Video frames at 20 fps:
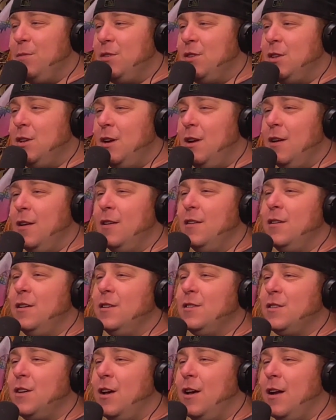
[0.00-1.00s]
But yeah,
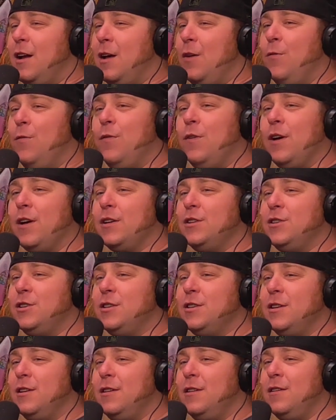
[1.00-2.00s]
let's cut out fucking
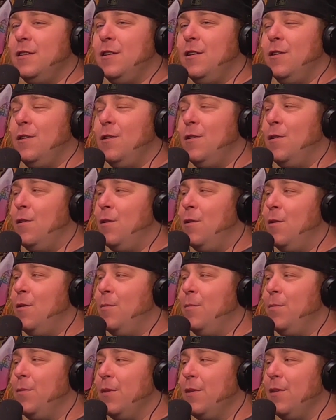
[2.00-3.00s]
shit.
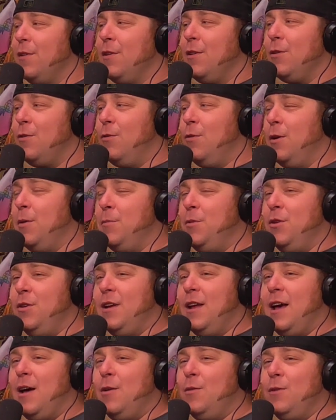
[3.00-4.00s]
Grim, you
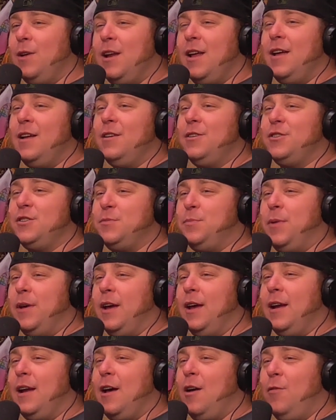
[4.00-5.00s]
down with that? Just
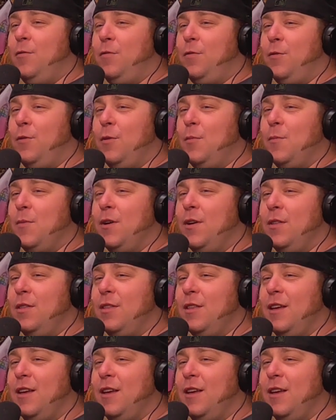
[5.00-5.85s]
picking out for a month